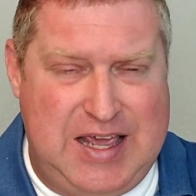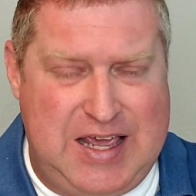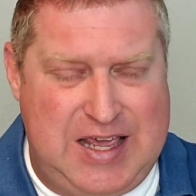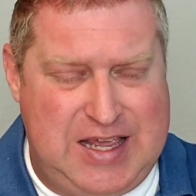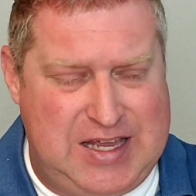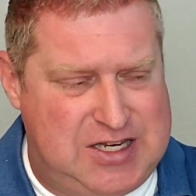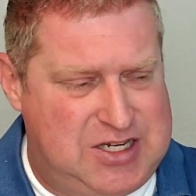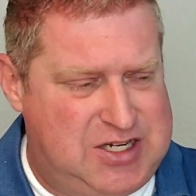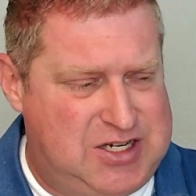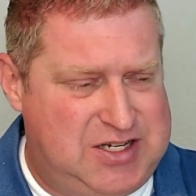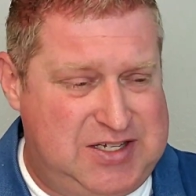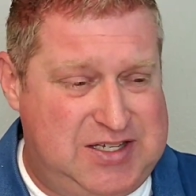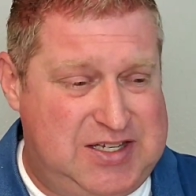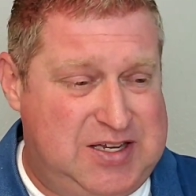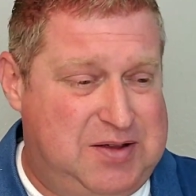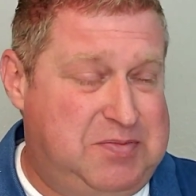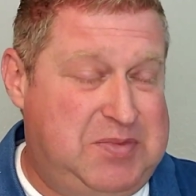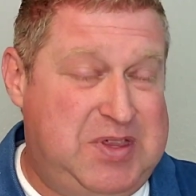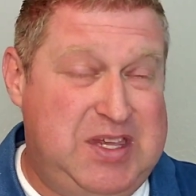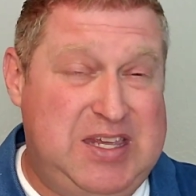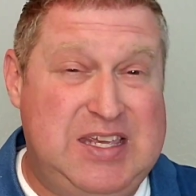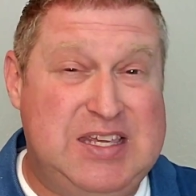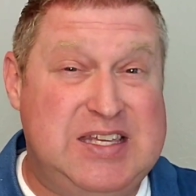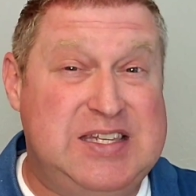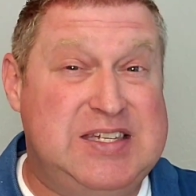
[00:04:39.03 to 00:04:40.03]
And just
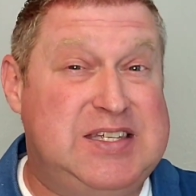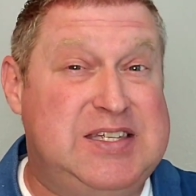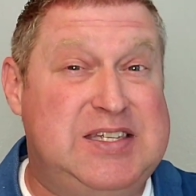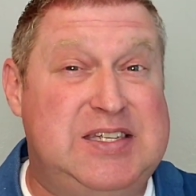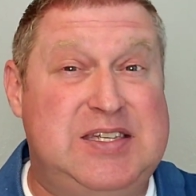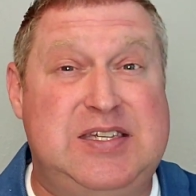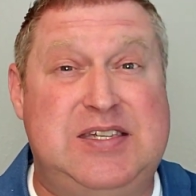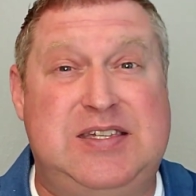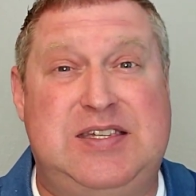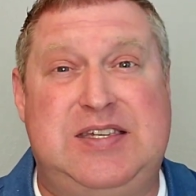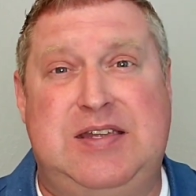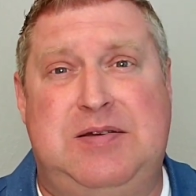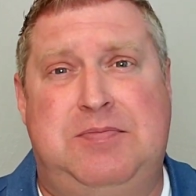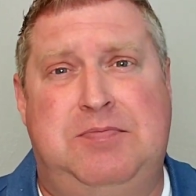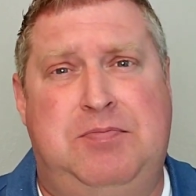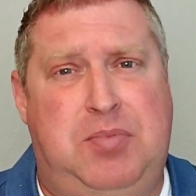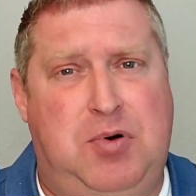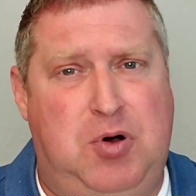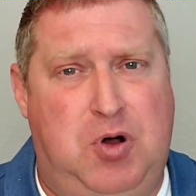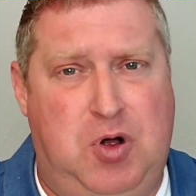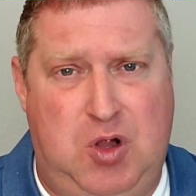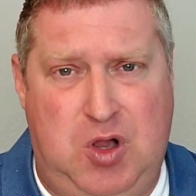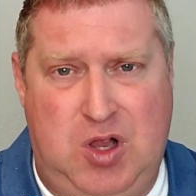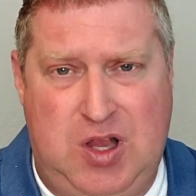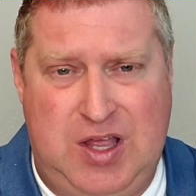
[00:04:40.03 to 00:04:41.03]
something as
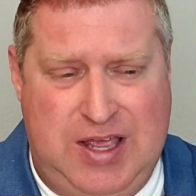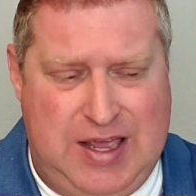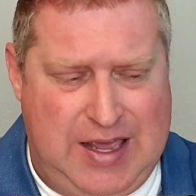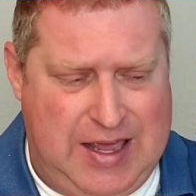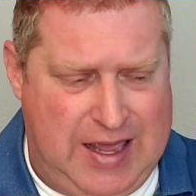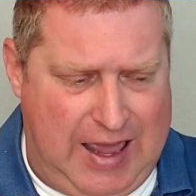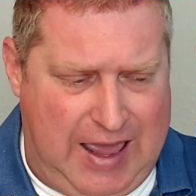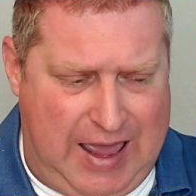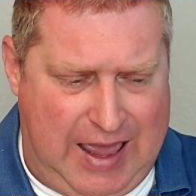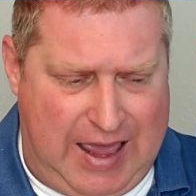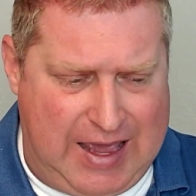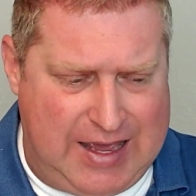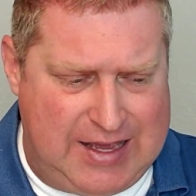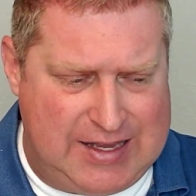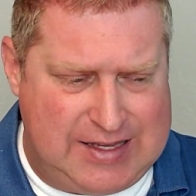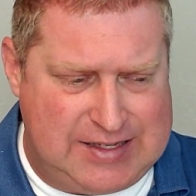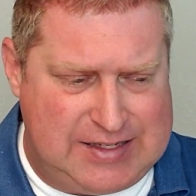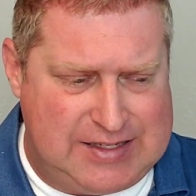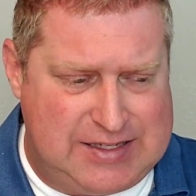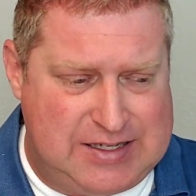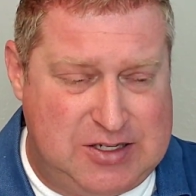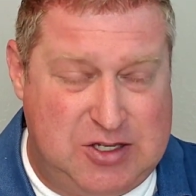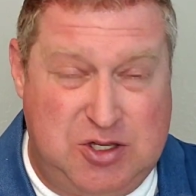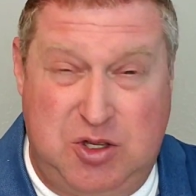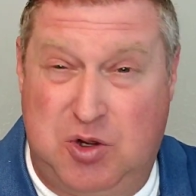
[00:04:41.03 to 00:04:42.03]
simple
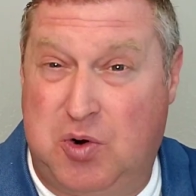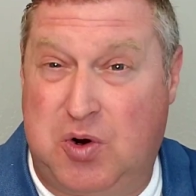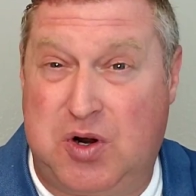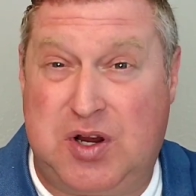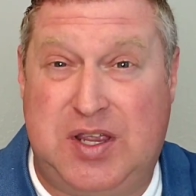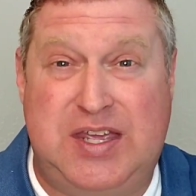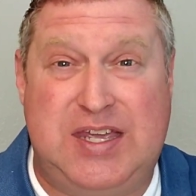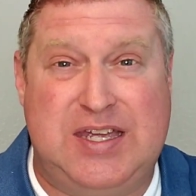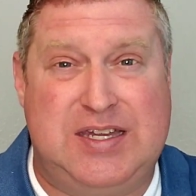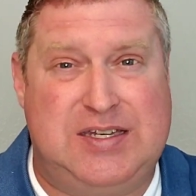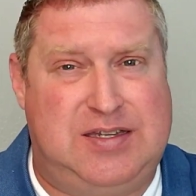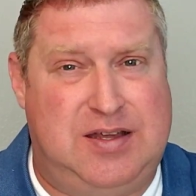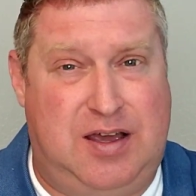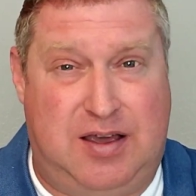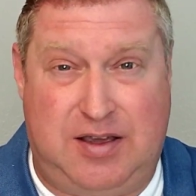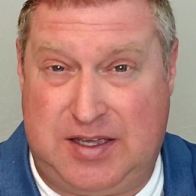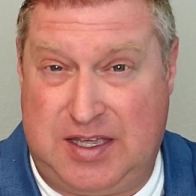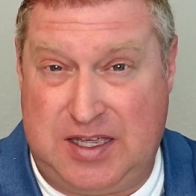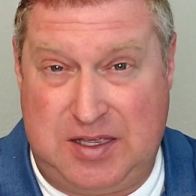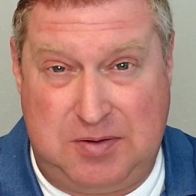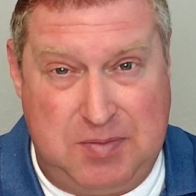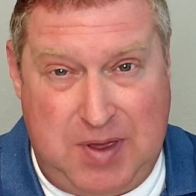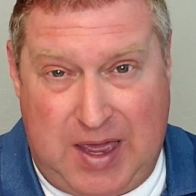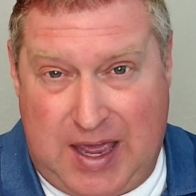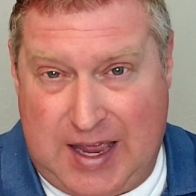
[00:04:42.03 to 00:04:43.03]
as your kid
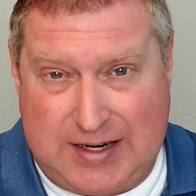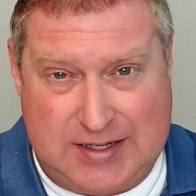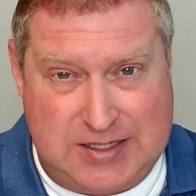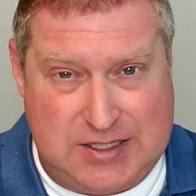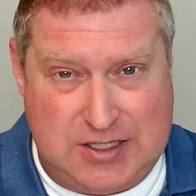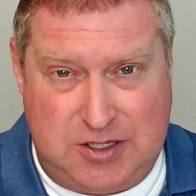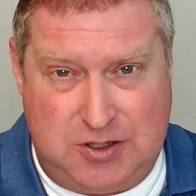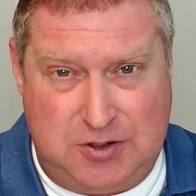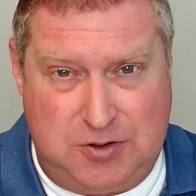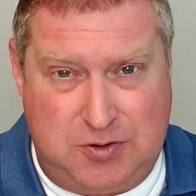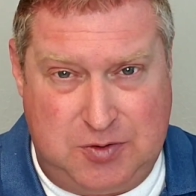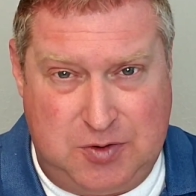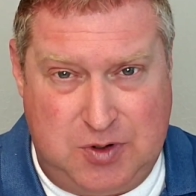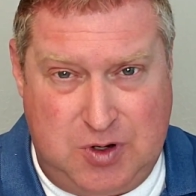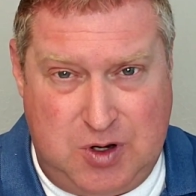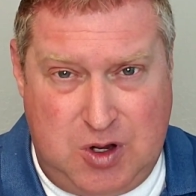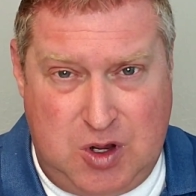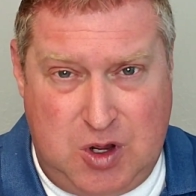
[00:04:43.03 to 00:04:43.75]
talking back to you.